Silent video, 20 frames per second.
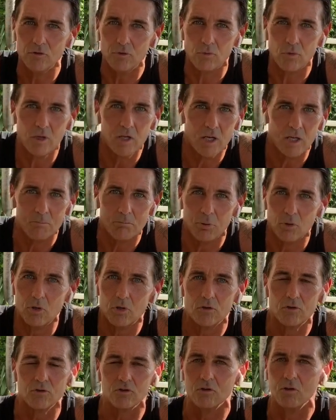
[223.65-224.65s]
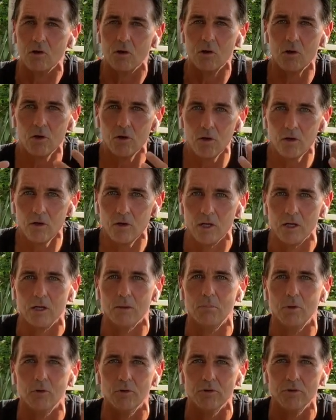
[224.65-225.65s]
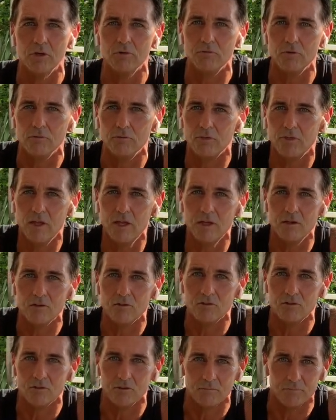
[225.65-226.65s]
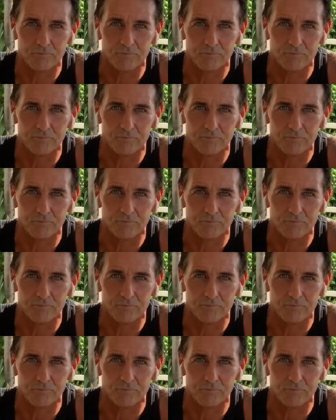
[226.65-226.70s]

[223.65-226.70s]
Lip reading: reading books and learning about different things,